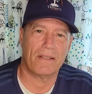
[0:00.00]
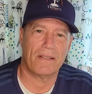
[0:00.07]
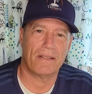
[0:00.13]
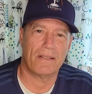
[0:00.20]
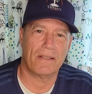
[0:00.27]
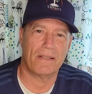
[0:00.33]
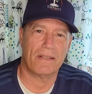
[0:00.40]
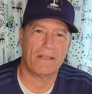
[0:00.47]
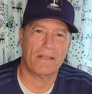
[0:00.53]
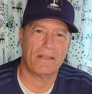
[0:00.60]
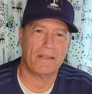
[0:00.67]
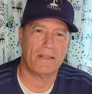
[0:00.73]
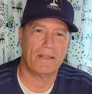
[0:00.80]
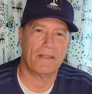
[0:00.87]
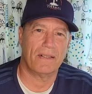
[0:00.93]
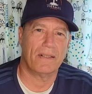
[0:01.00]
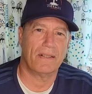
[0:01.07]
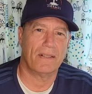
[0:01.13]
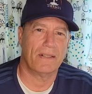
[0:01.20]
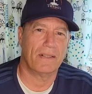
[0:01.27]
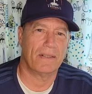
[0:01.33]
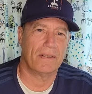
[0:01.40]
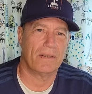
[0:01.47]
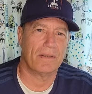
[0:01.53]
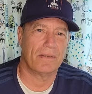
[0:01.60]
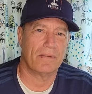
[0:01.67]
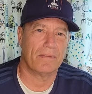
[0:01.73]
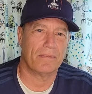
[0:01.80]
(no one is talking)